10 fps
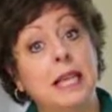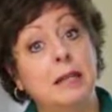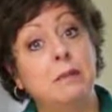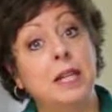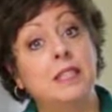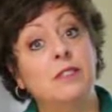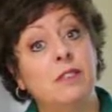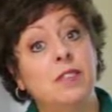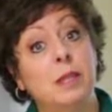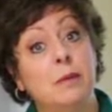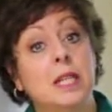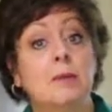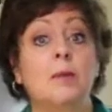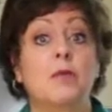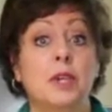10 minutes, 15 minutes
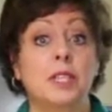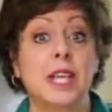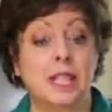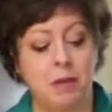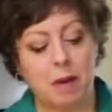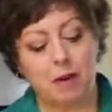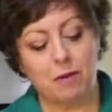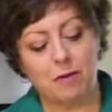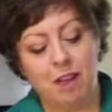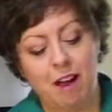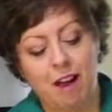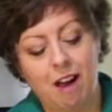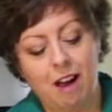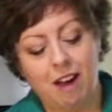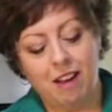before you take them out.
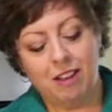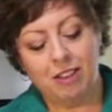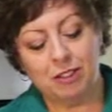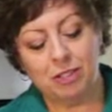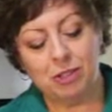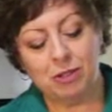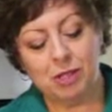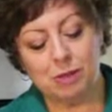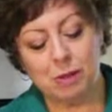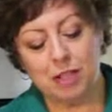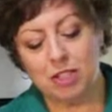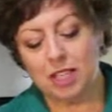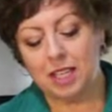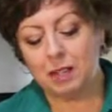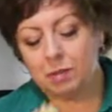They're so
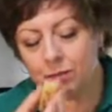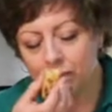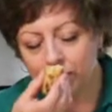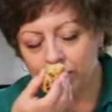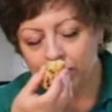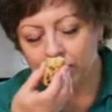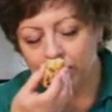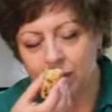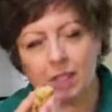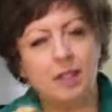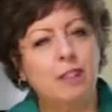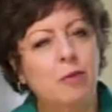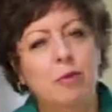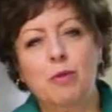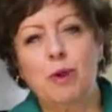spongy.
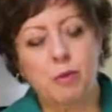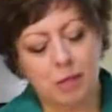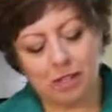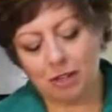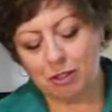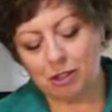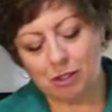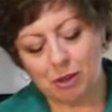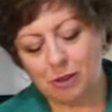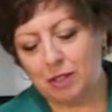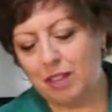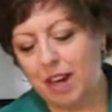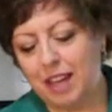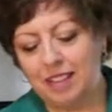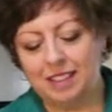The aromas are so
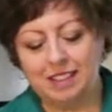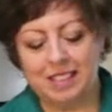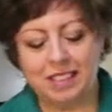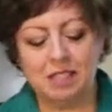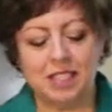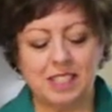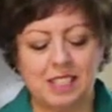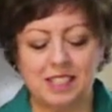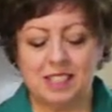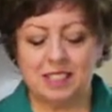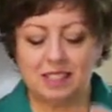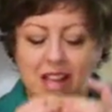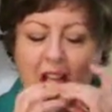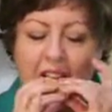divine. Let's give it a taste test.